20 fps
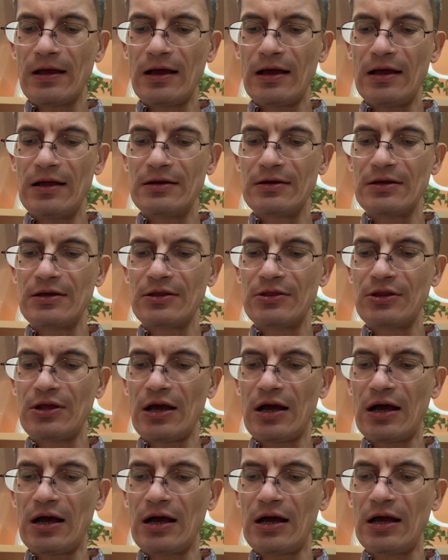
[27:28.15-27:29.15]
And
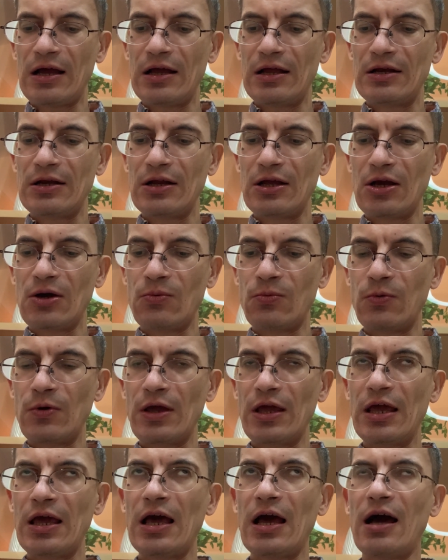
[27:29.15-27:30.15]
then
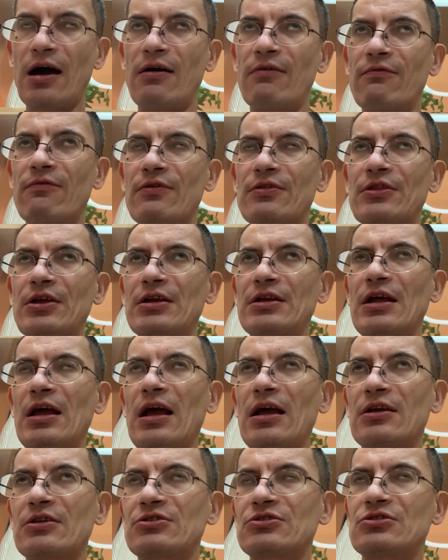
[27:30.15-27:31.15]
we have that
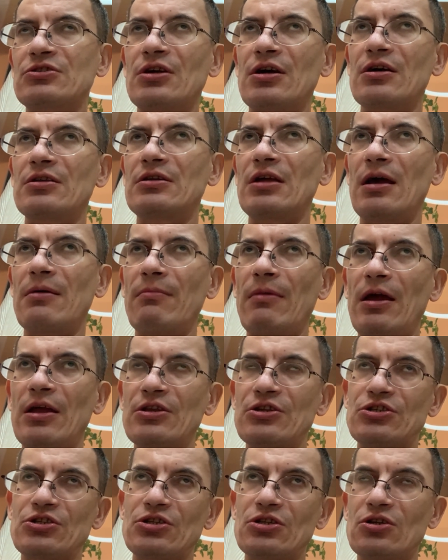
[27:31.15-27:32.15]
extra
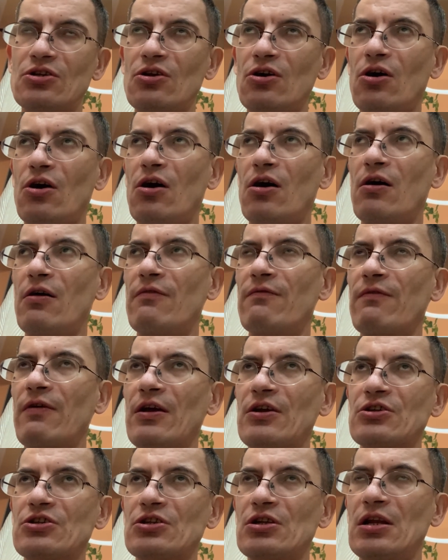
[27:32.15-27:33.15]
dimension of
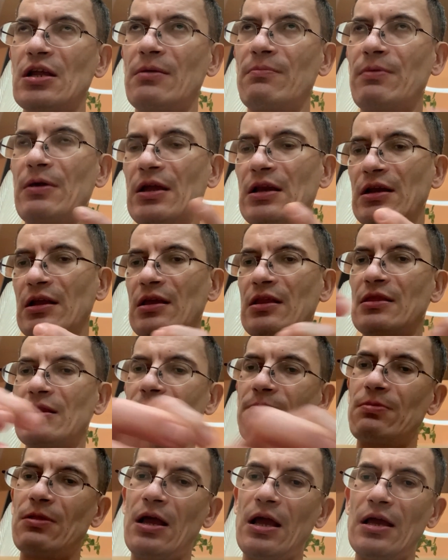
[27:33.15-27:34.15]
actually being in
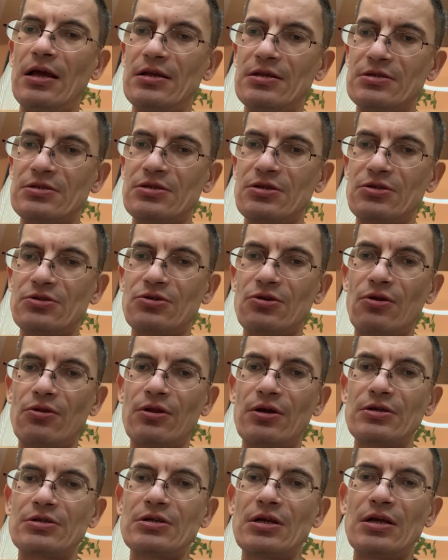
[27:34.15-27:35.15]
the place, so
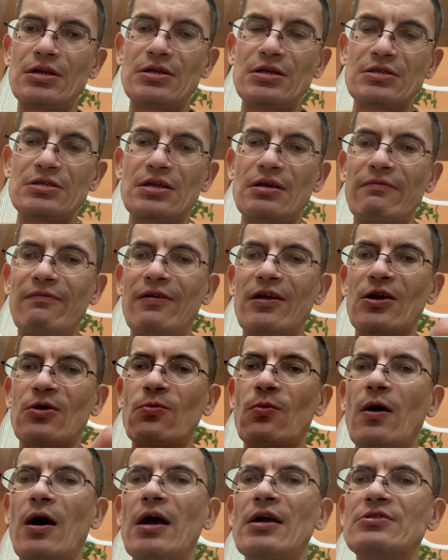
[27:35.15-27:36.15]
that it is a very
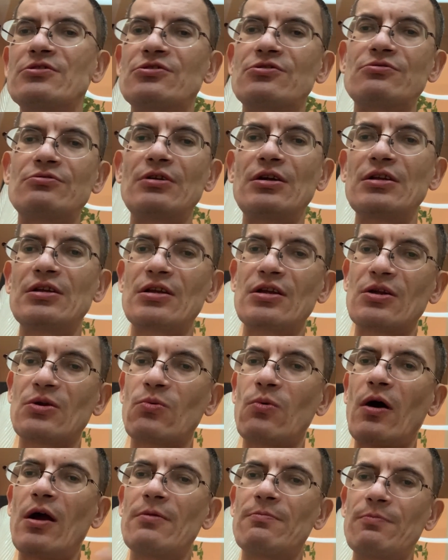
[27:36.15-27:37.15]
quiet street, a
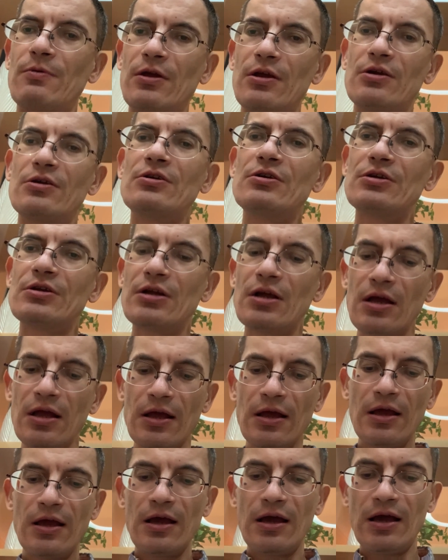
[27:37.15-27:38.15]
quiet period,
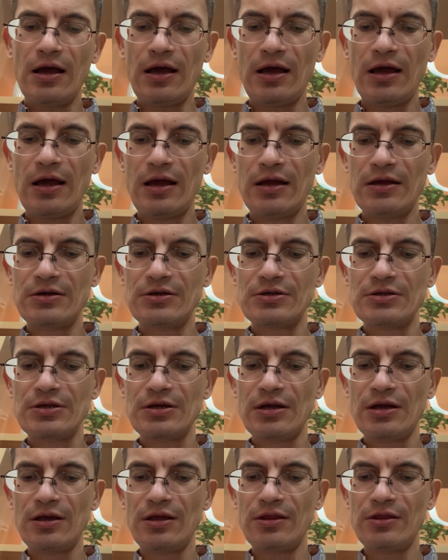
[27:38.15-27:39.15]
and
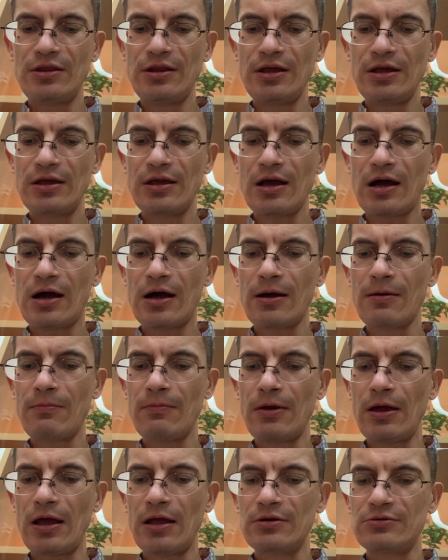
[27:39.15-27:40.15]
the young
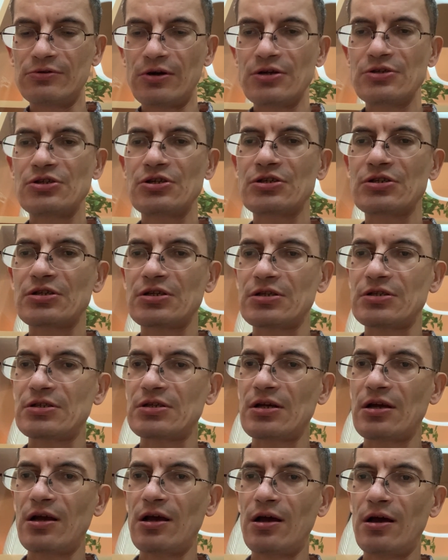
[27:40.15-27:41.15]
man registers
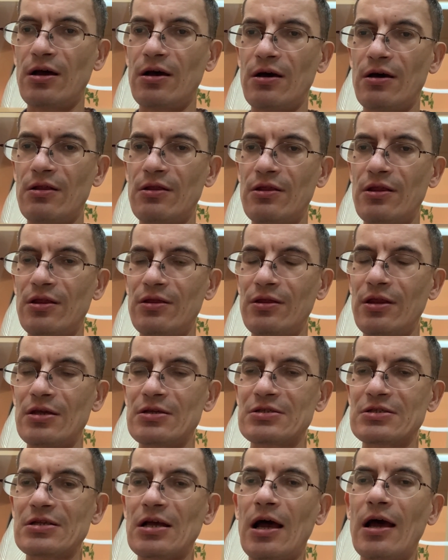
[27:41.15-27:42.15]
the
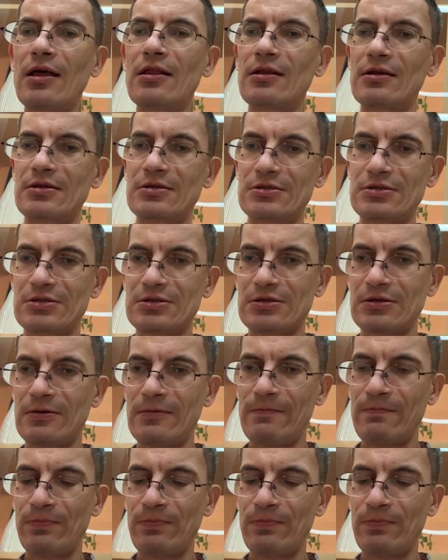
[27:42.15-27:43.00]
silence,